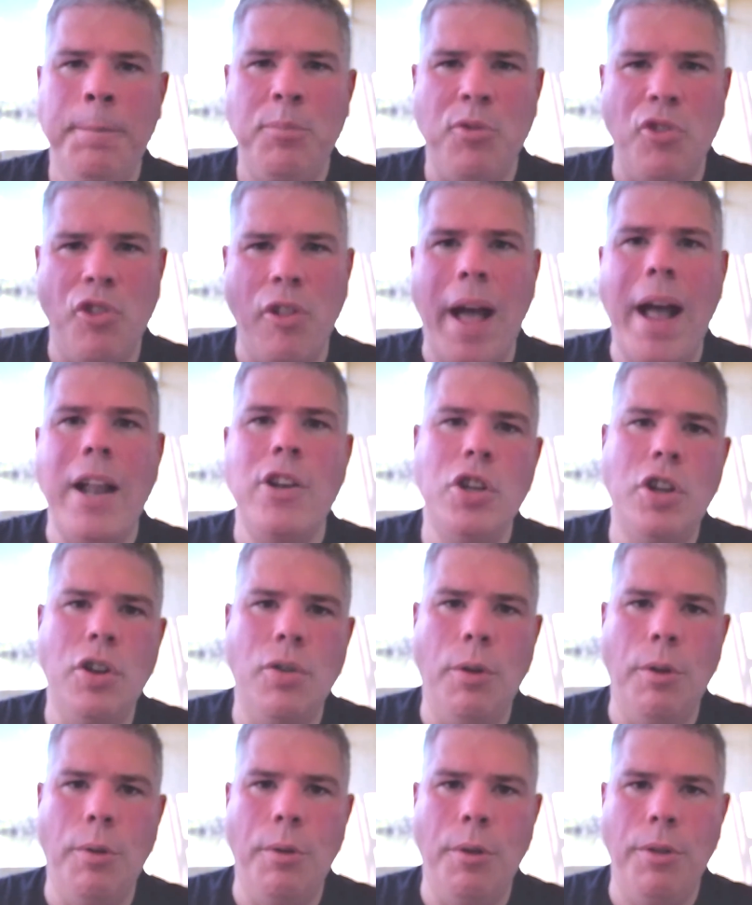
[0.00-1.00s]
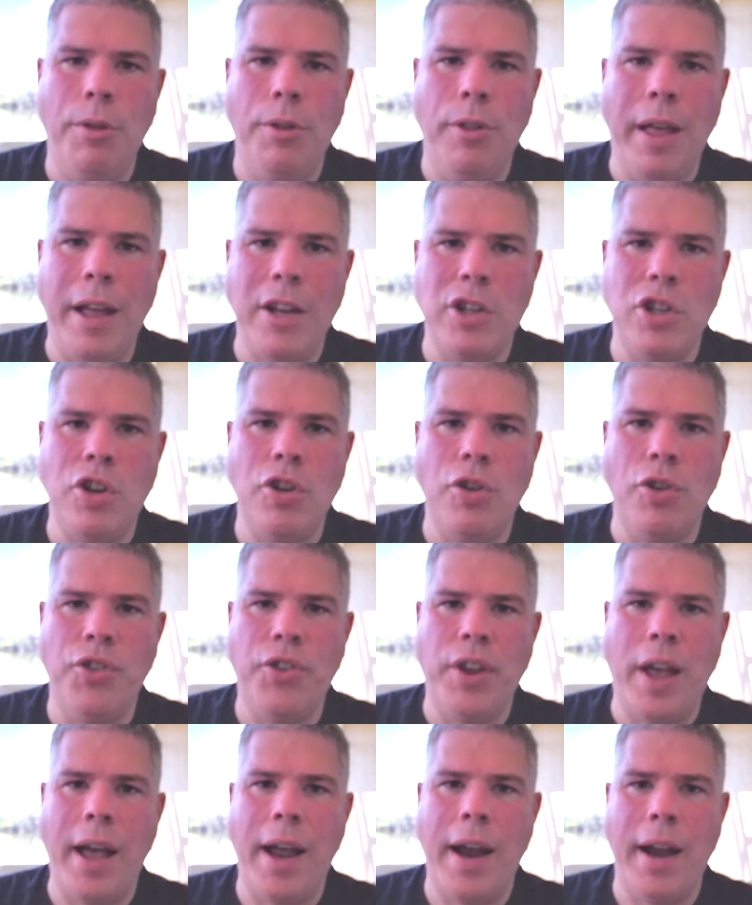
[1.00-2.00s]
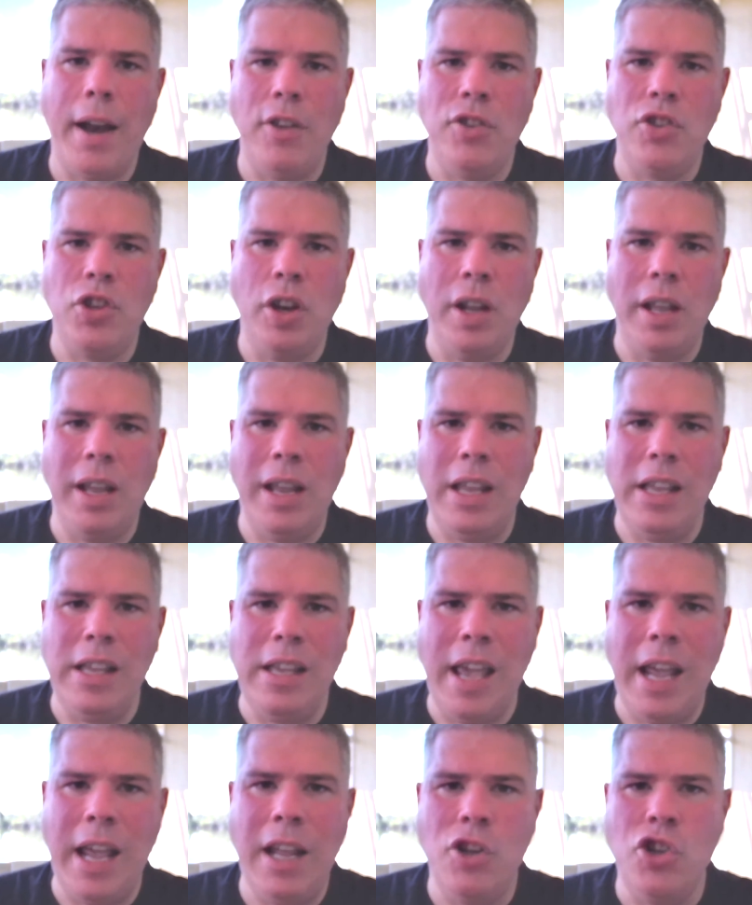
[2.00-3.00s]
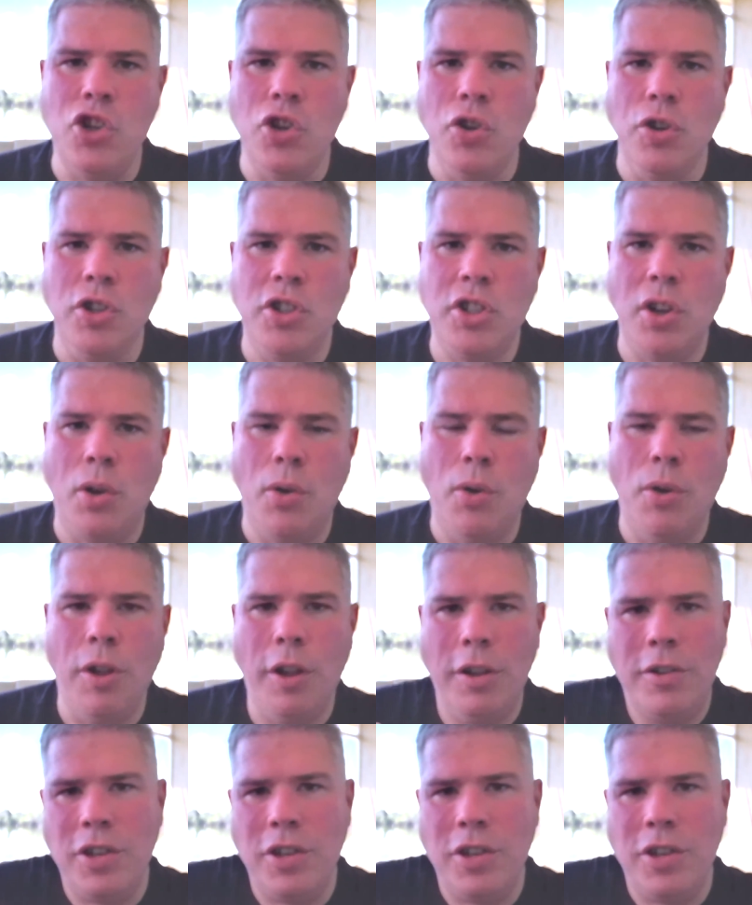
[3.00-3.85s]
logical side. It's going to engage your soul.